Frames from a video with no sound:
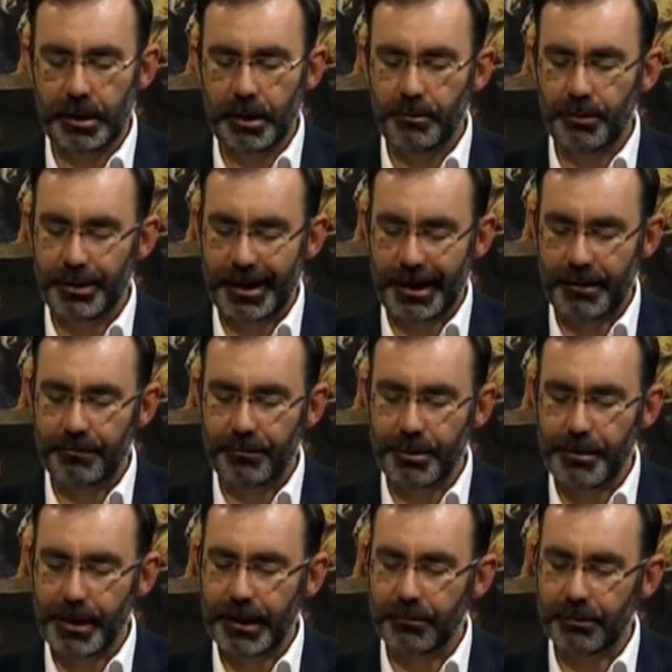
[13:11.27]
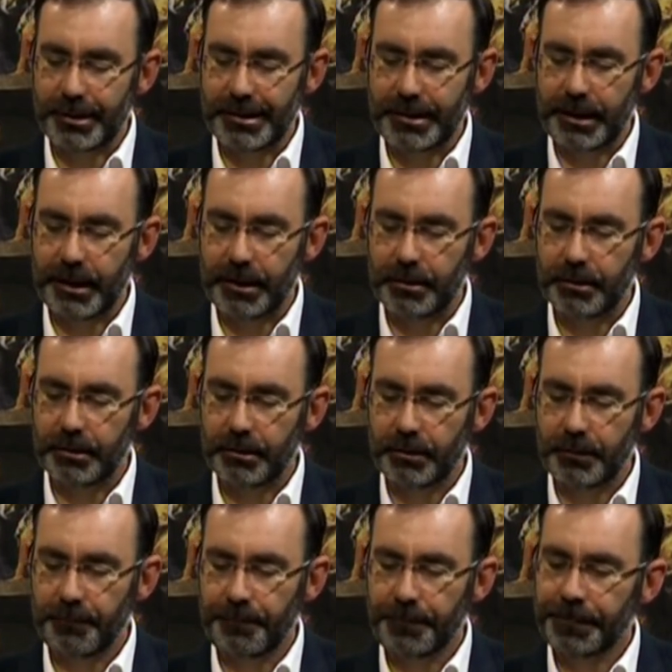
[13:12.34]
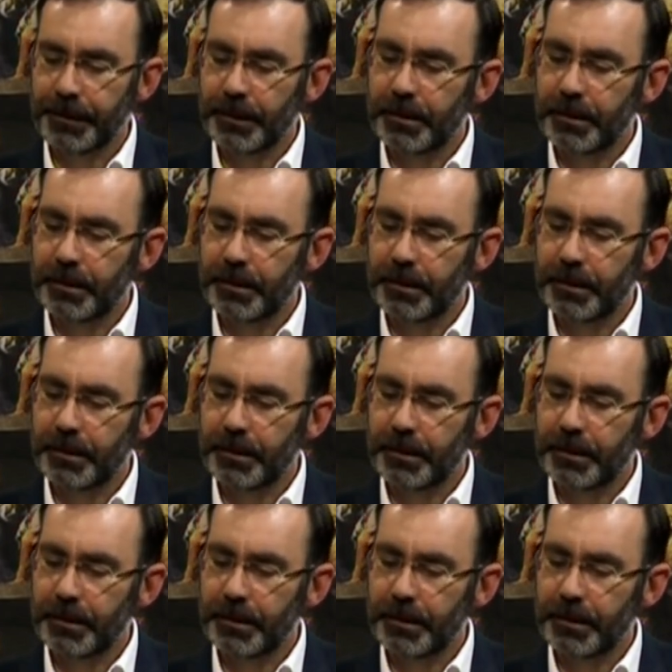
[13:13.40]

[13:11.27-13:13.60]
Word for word: But every man was dead. Hmm.